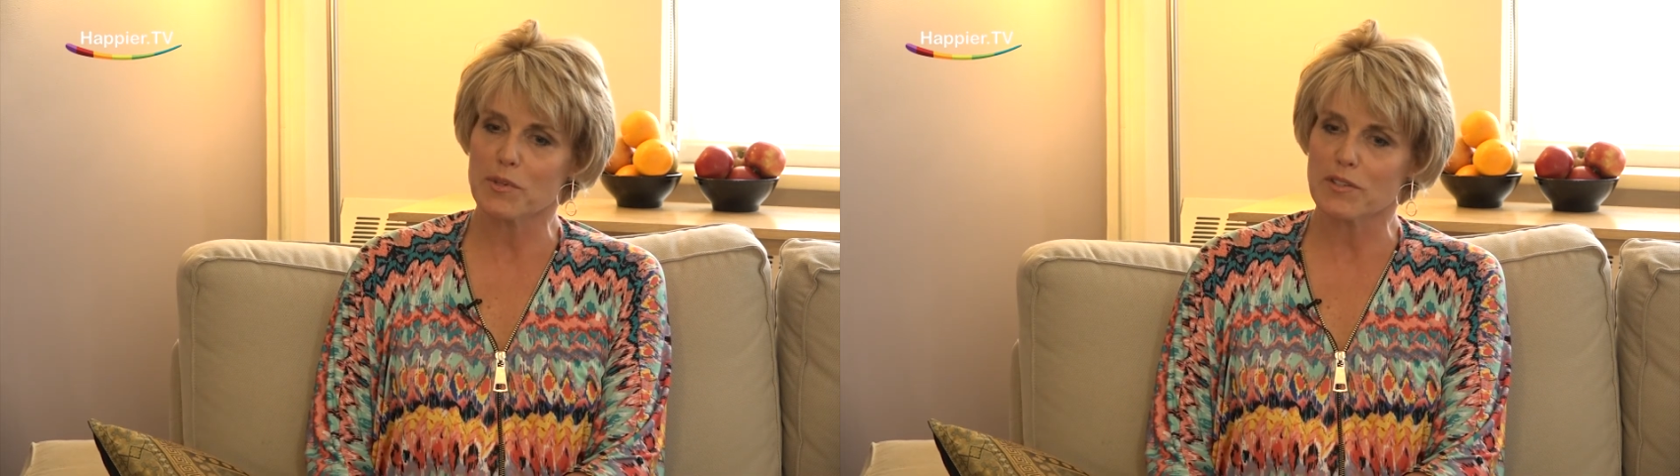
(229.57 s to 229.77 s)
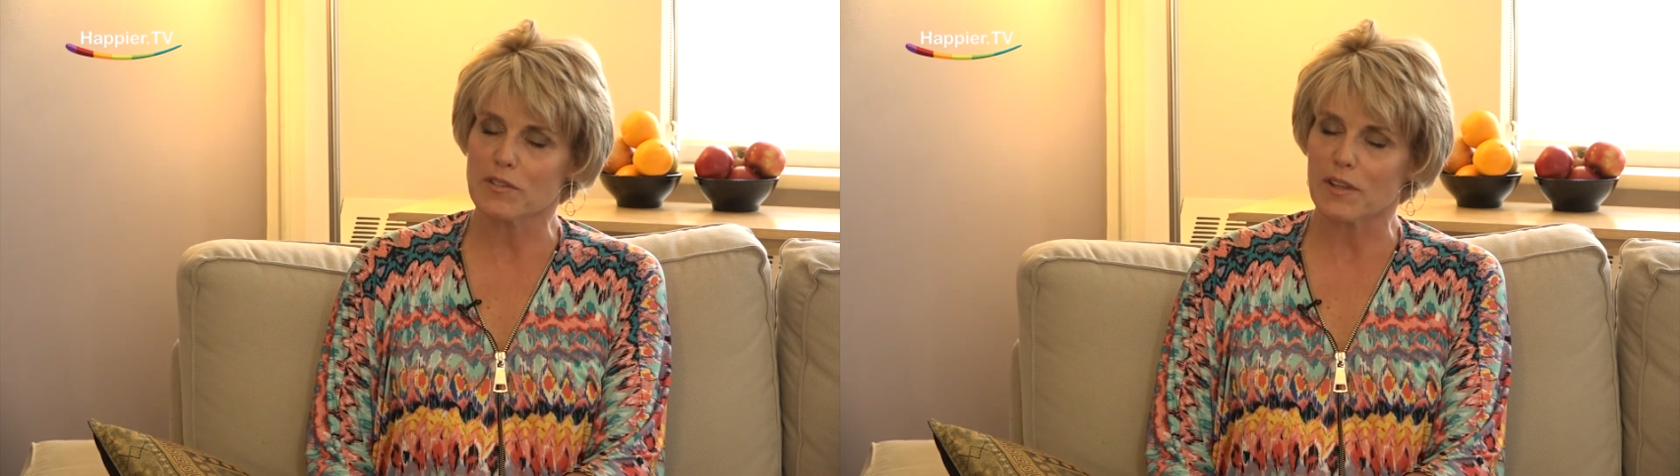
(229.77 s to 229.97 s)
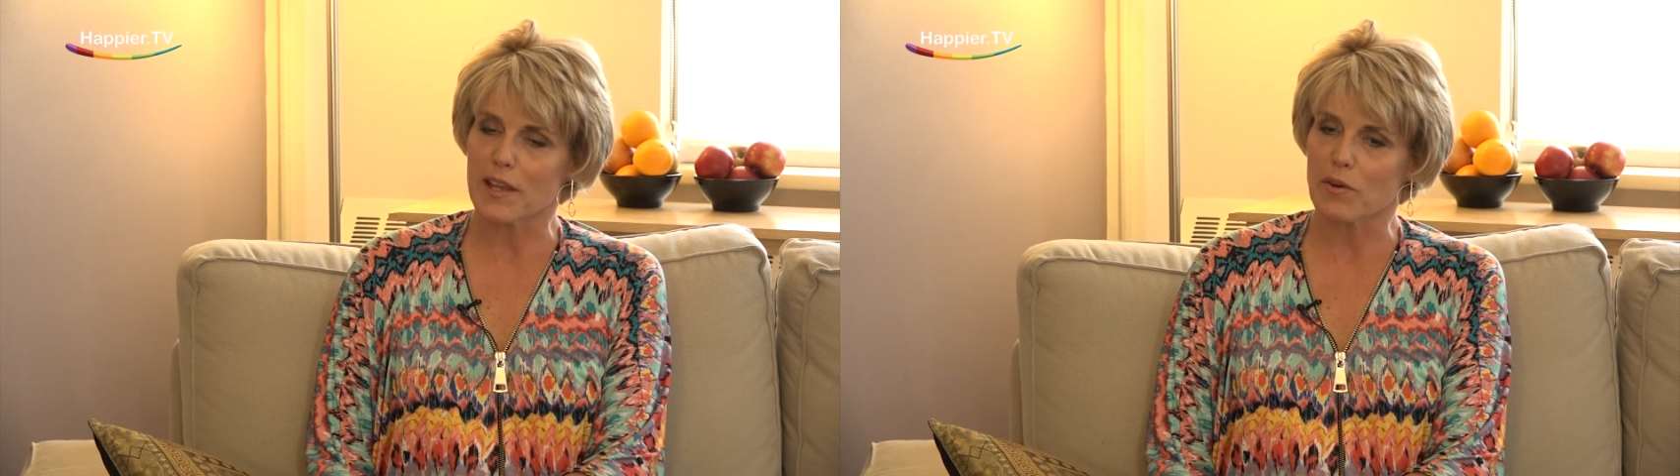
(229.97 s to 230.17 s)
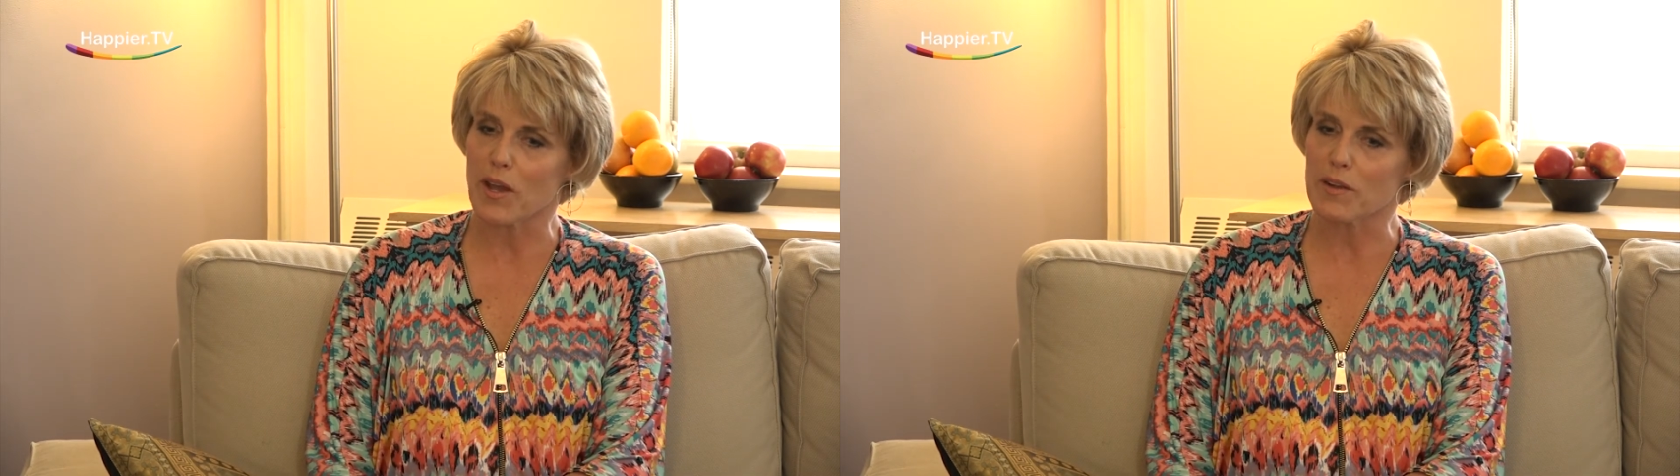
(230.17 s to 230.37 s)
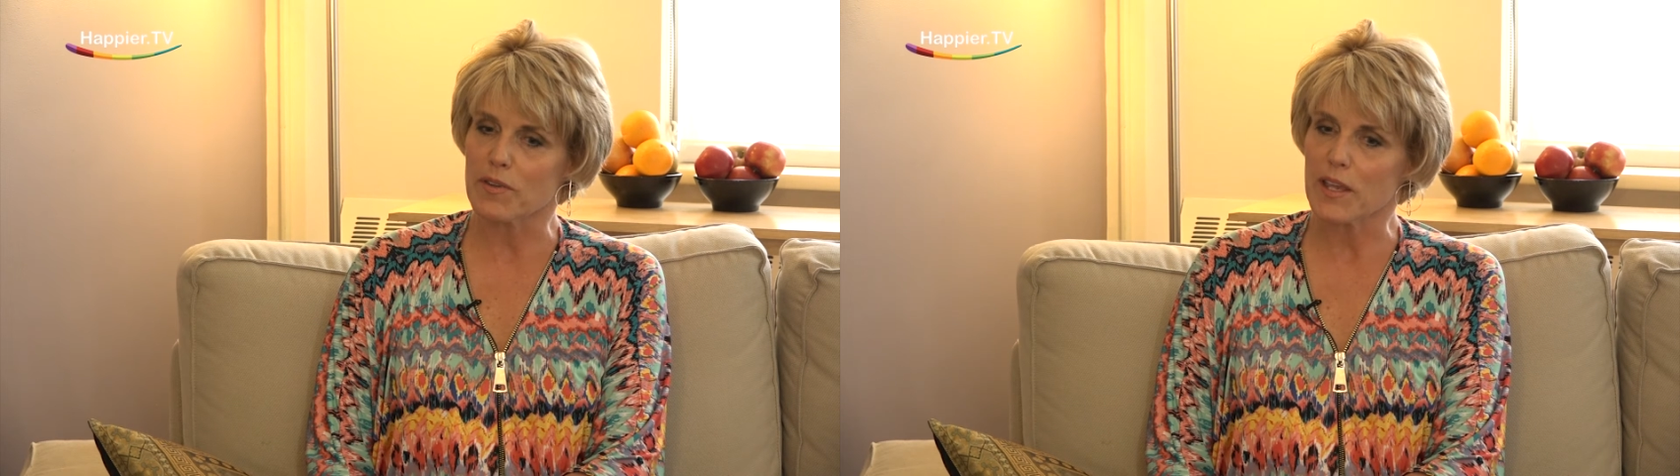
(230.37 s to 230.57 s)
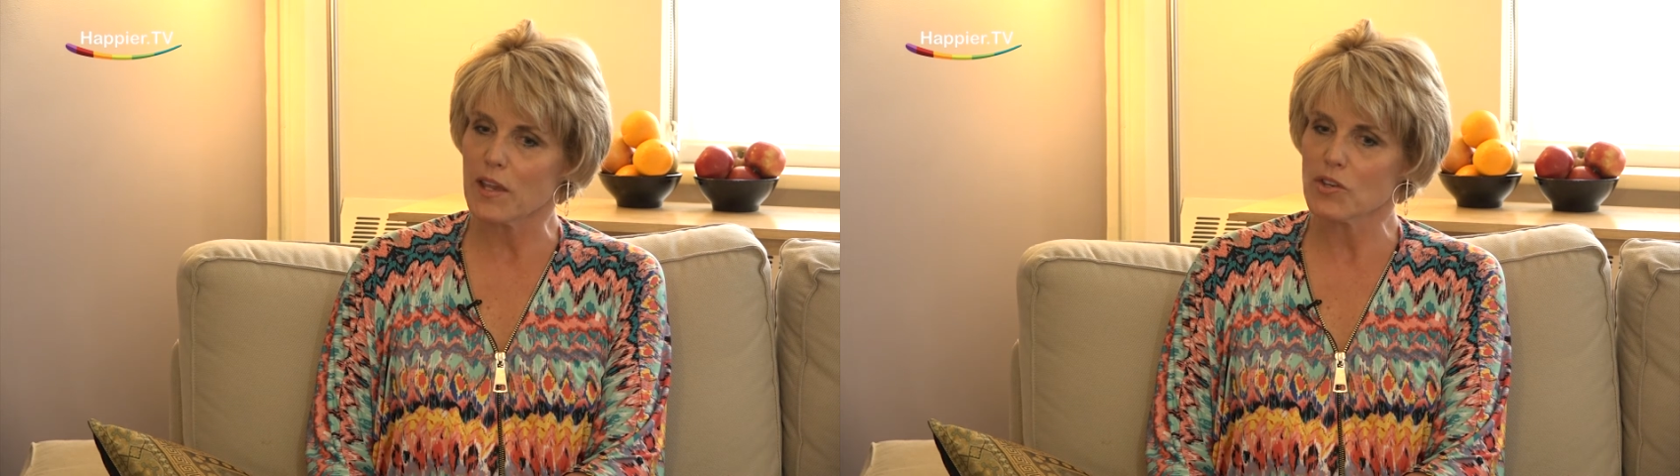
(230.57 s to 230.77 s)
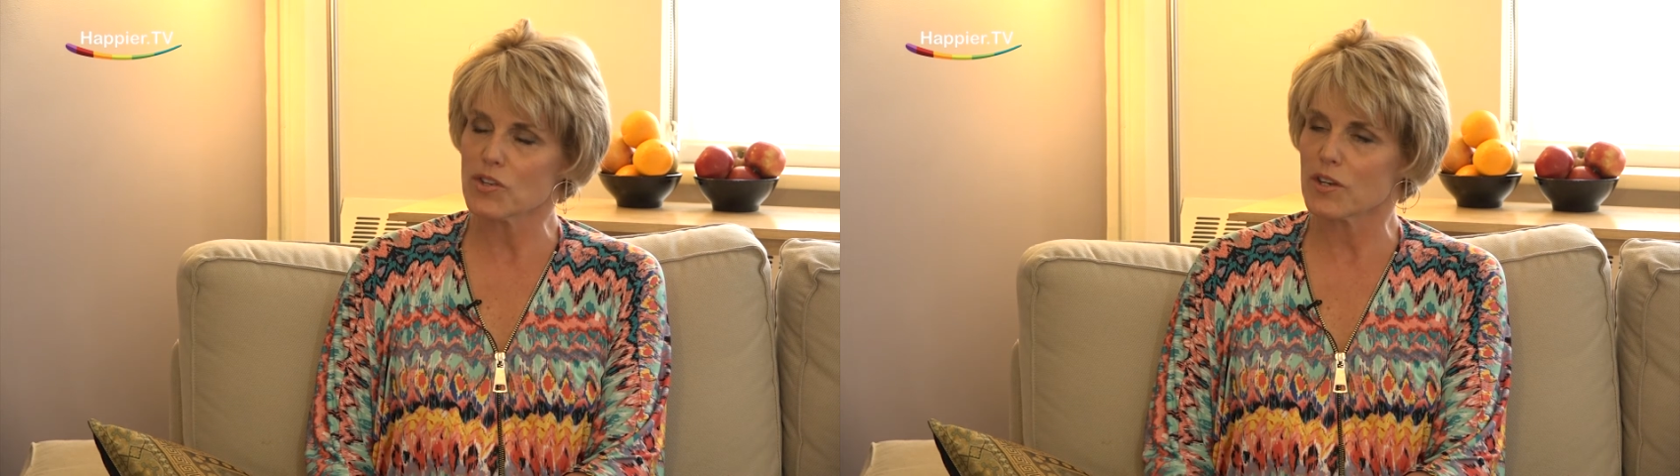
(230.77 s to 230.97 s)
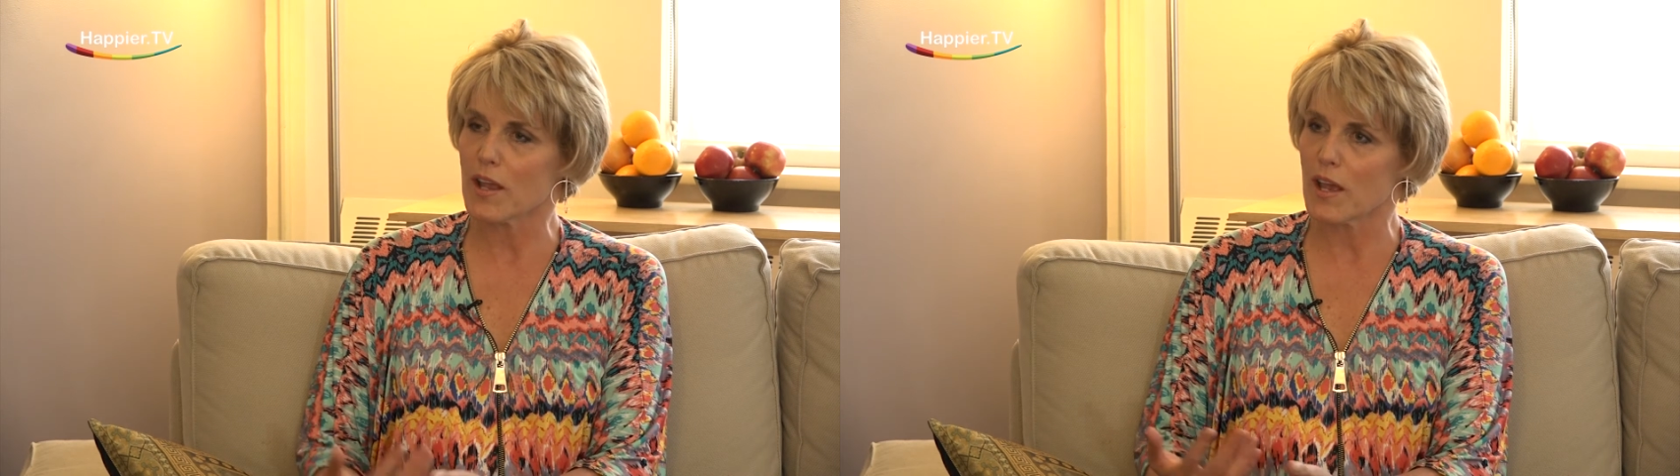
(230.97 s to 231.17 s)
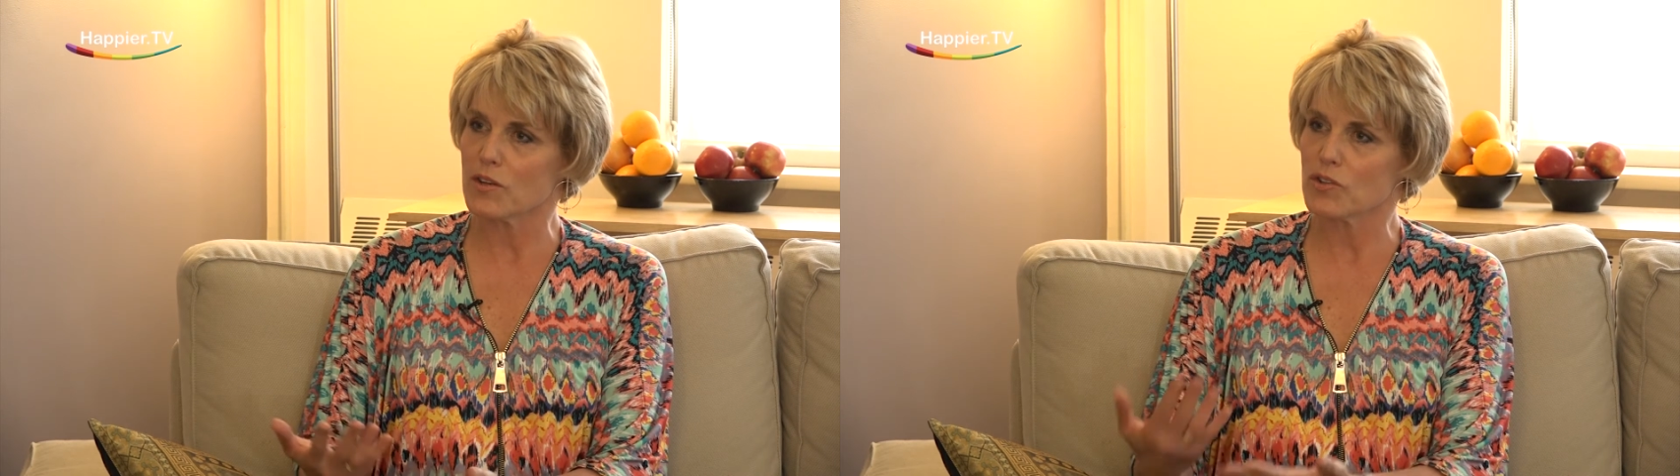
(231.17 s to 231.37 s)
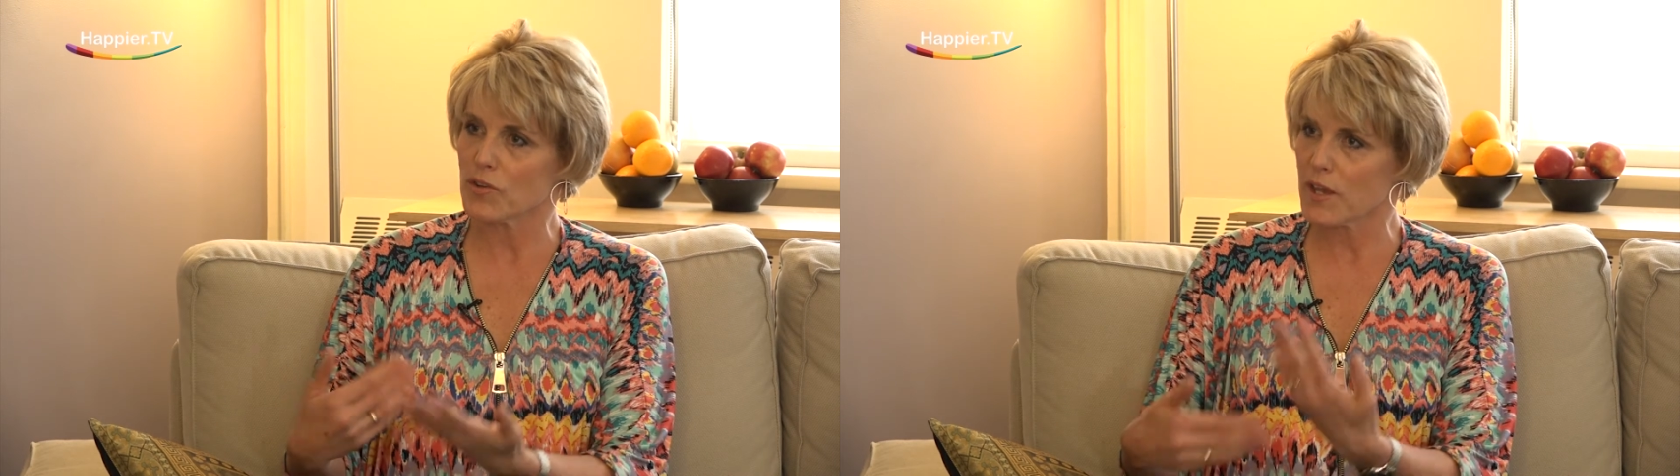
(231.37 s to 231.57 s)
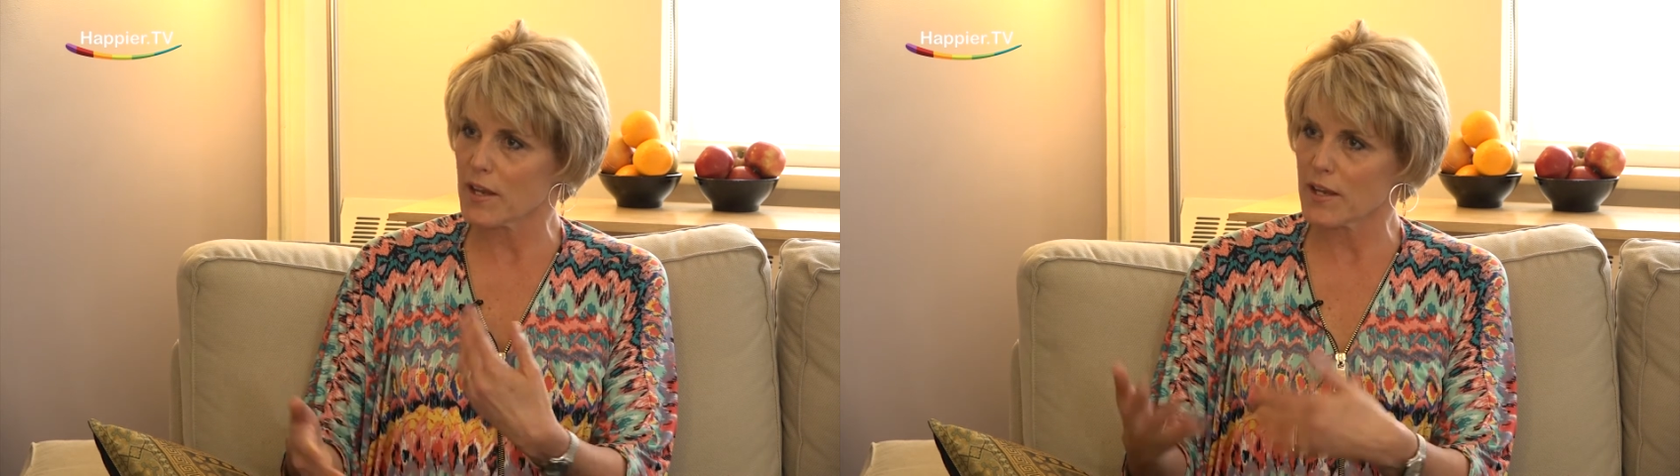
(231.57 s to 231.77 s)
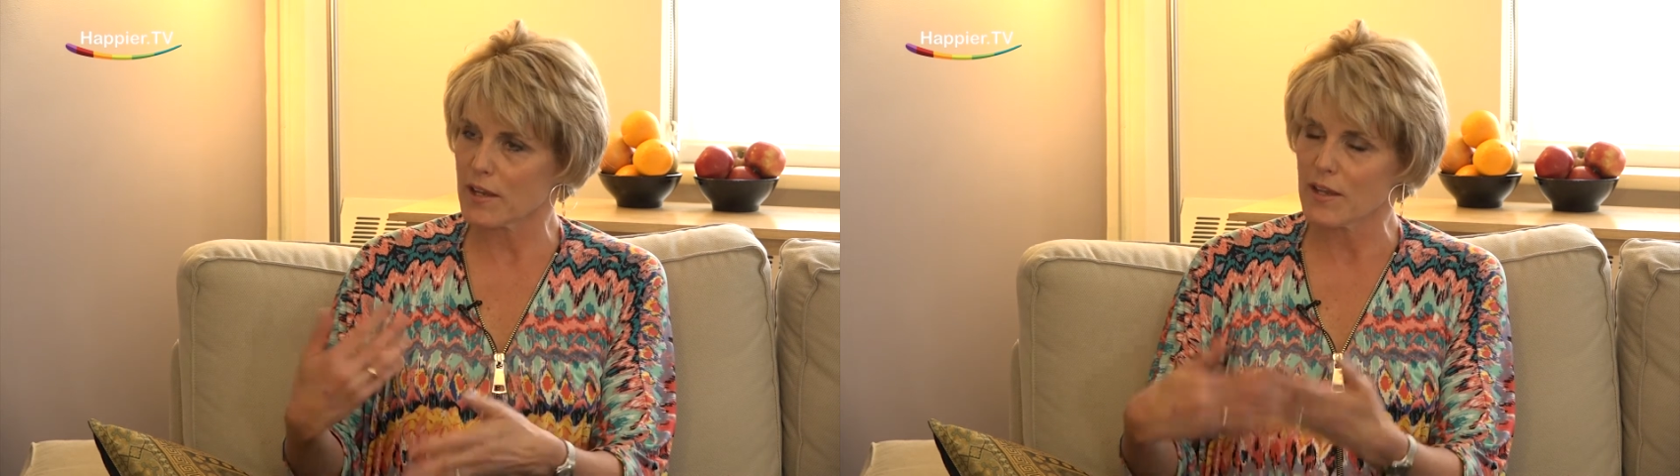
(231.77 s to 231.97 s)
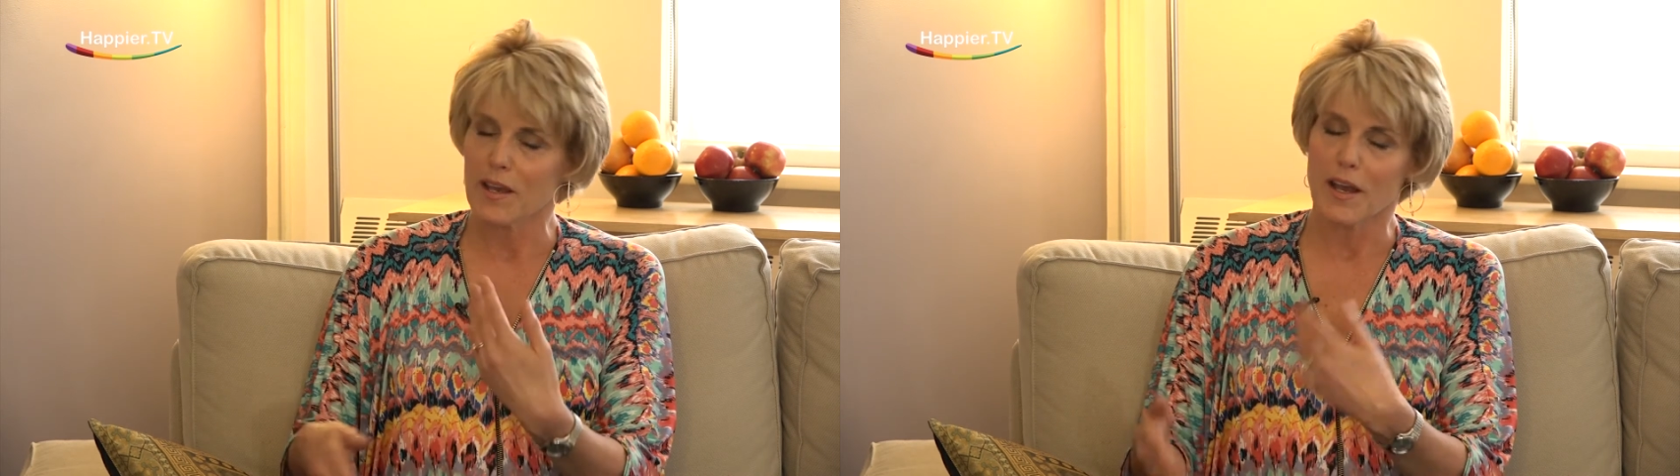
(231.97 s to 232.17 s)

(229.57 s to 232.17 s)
to delay gratification, and you're getting